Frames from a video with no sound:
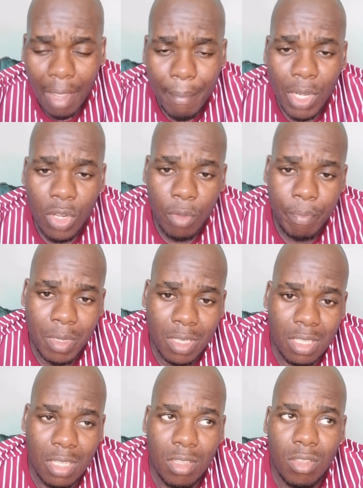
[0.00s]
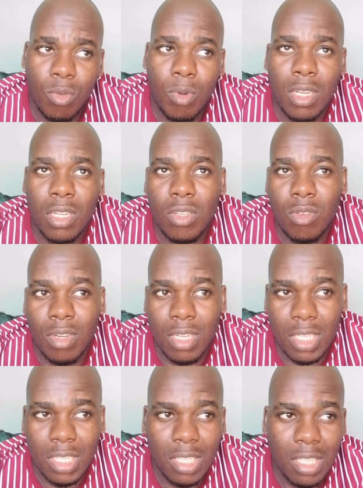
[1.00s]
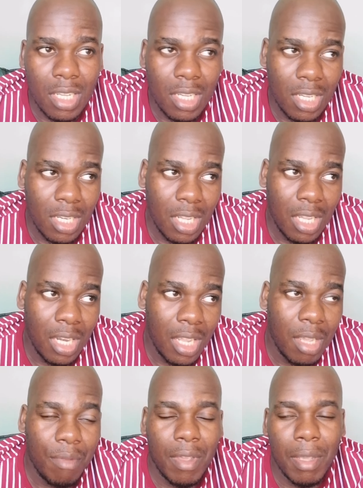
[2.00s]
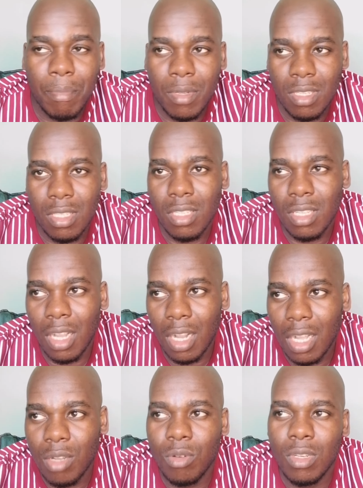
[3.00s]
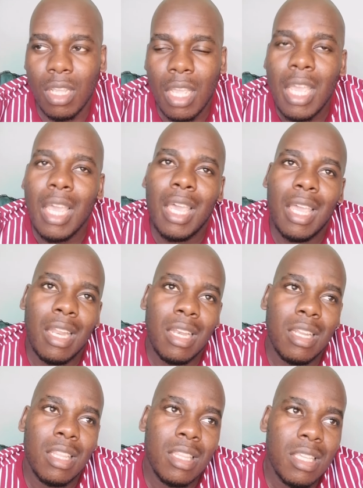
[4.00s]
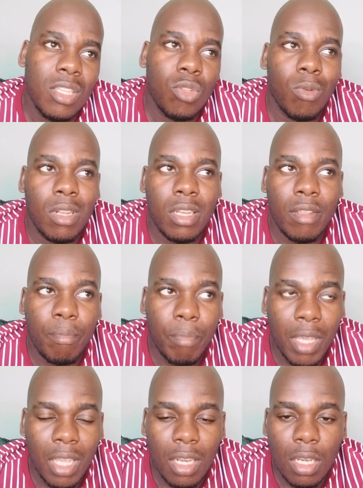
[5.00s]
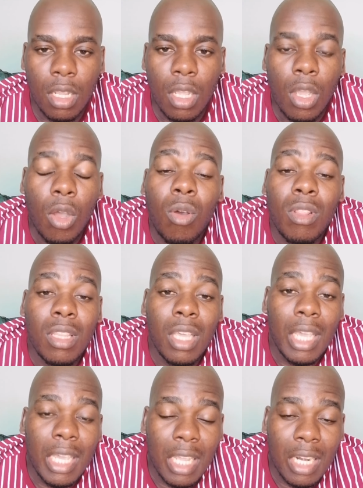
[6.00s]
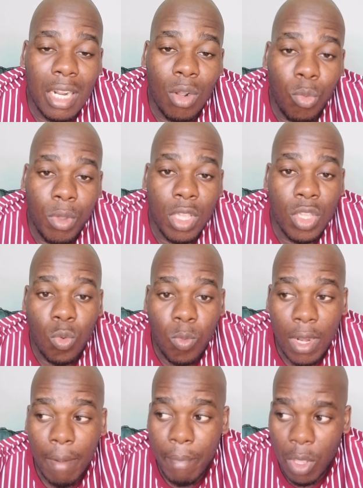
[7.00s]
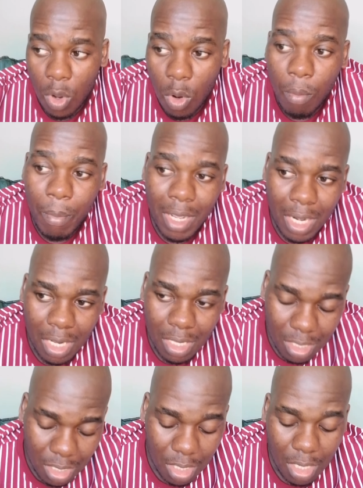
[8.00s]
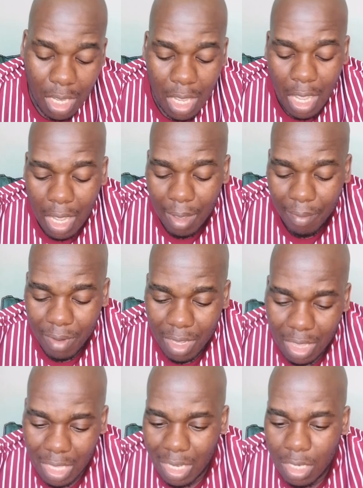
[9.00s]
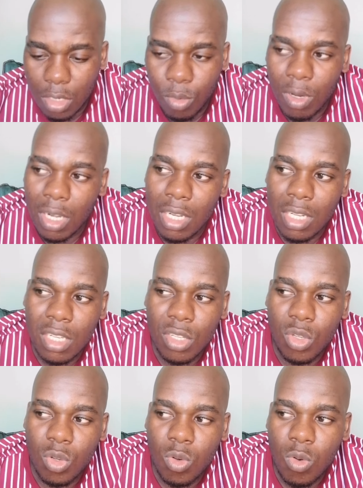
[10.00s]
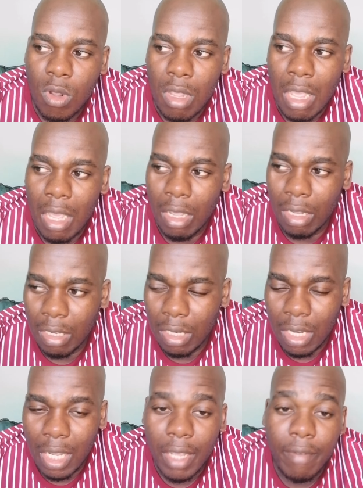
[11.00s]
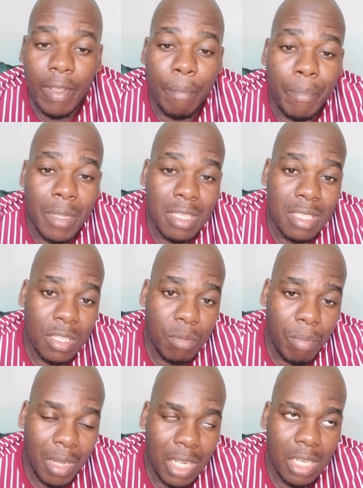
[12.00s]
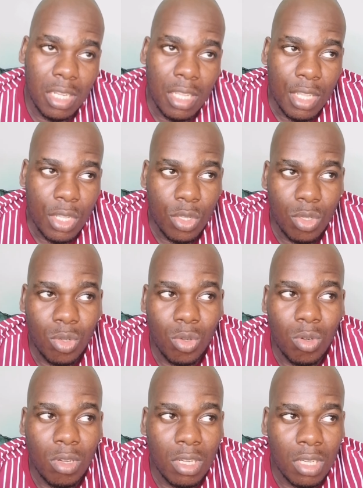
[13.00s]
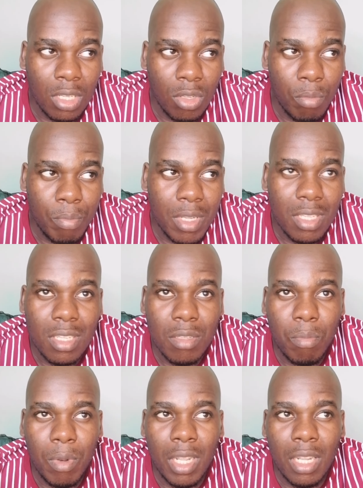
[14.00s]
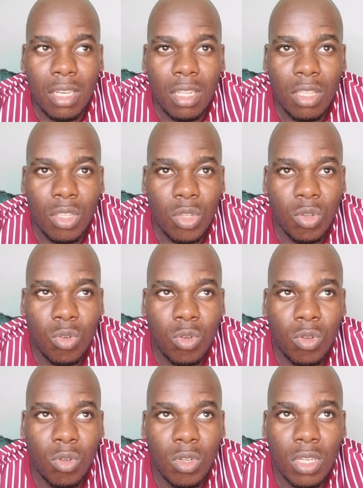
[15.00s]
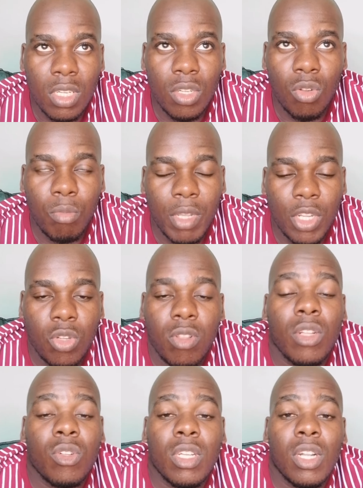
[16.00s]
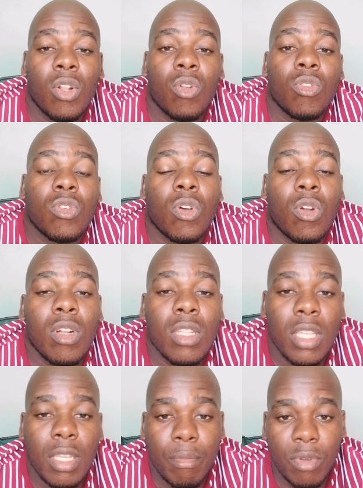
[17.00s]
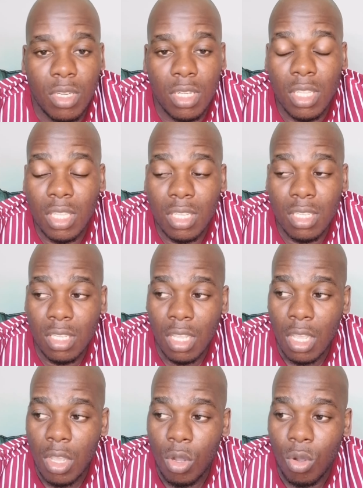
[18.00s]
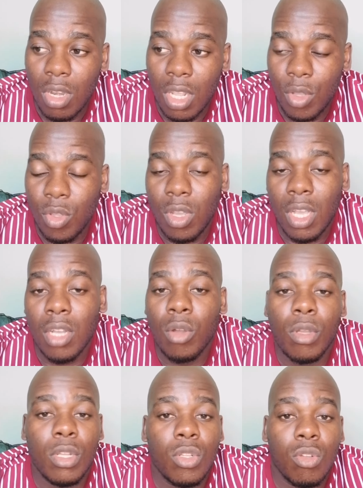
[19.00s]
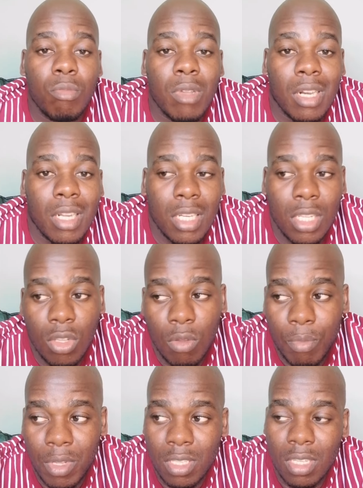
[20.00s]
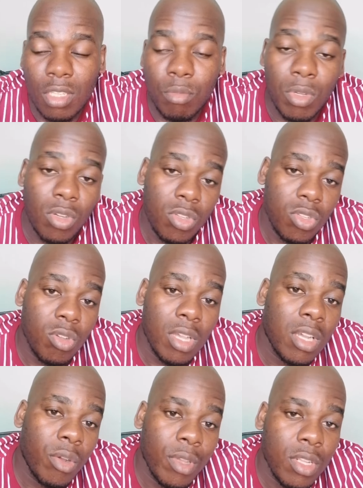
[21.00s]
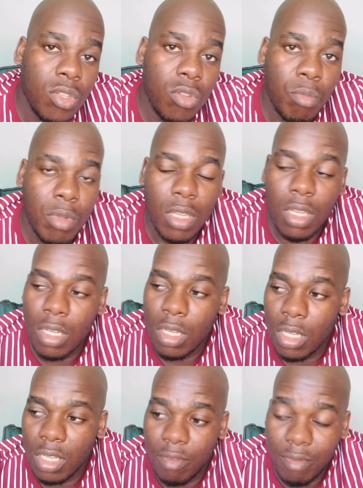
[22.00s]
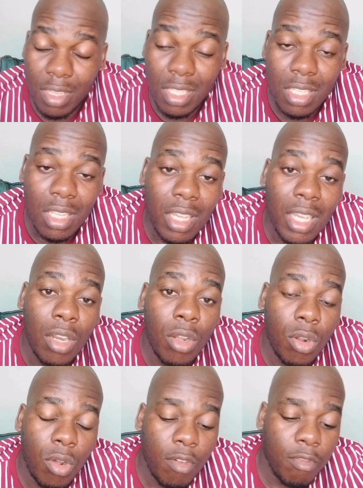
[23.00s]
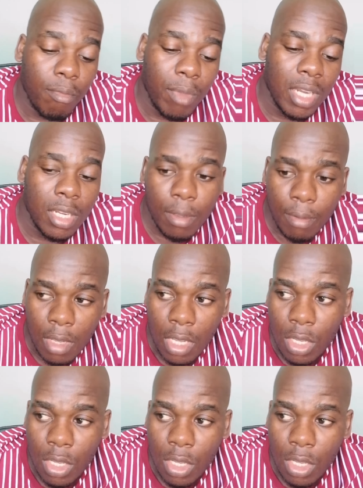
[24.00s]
Your business, you will need to register it and have a business account, and this will depend on the area where you will be operating. After that, you will need to have a business plan. So your business plan, you need to make sure that you include all the important things on how you are going to be running your business, because you are going to be investing a lot of money.